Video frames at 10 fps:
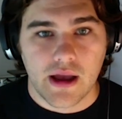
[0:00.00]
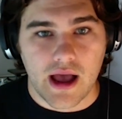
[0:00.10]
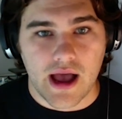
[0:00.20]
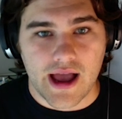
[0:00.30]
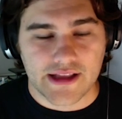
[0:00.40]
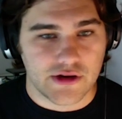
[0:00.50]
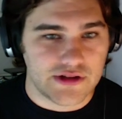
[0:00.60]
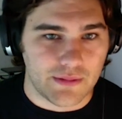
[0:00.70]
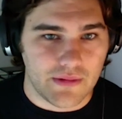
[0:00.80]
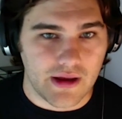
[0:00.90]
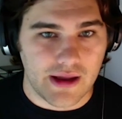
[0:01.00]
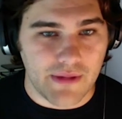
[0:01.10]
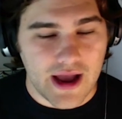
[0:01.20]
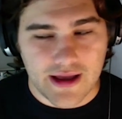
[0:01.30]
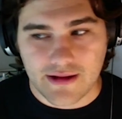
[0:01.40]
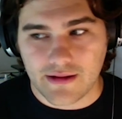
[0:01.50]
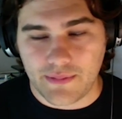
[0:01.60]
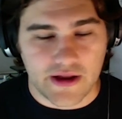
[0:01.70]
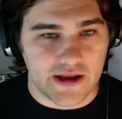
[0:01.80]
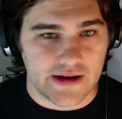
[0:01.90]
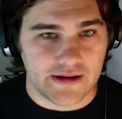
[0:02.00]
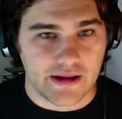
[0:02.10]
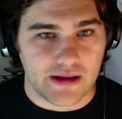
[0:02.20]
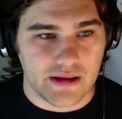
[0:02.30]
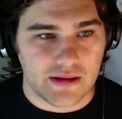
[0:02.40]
And so in my opinion,